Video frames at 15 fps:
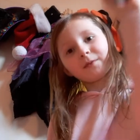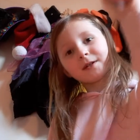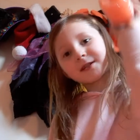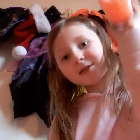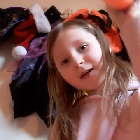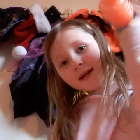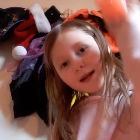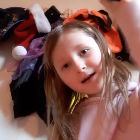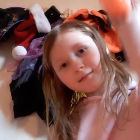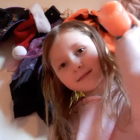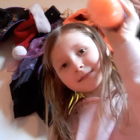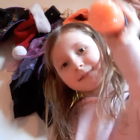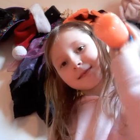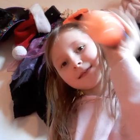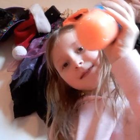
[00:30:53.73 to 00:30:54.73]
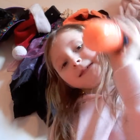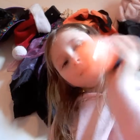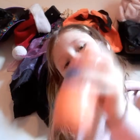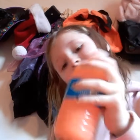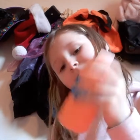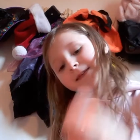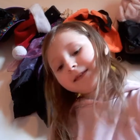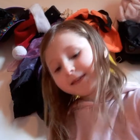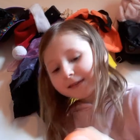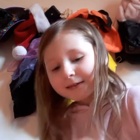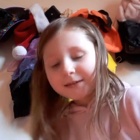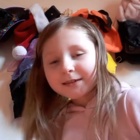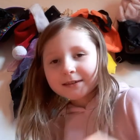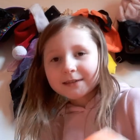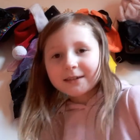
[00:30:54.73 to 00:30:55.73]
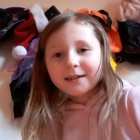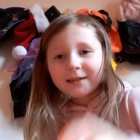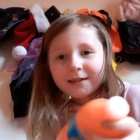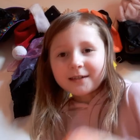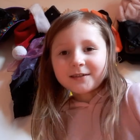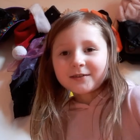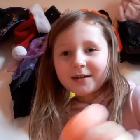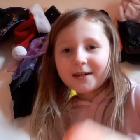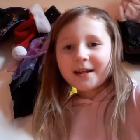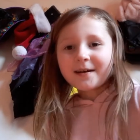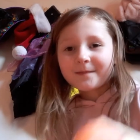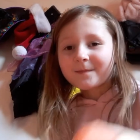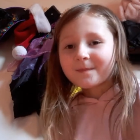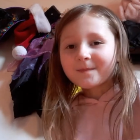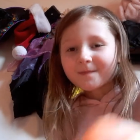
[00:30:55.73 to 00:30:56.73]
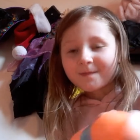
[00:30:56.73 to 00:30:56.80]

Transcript: I want to try it out. So let's try it out.